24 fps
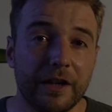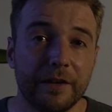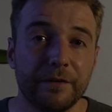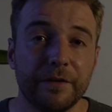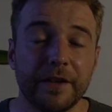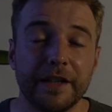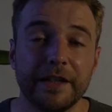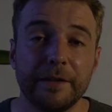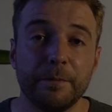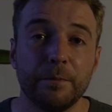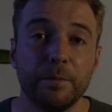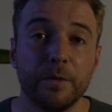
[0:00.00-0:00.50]
I
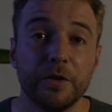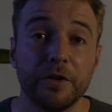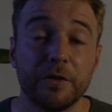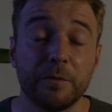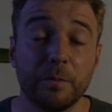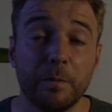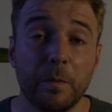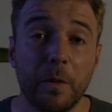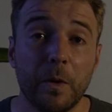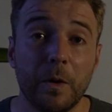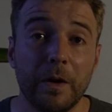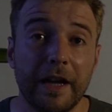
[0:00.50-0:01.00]
find it much
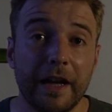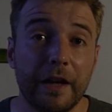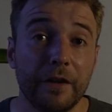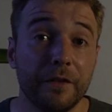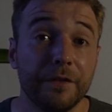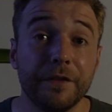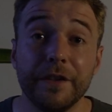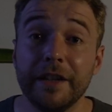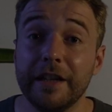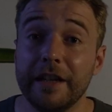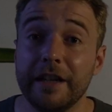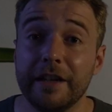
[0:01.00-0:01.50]
more
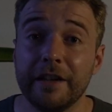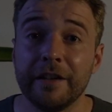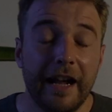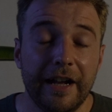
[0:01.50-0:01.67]
healthy here.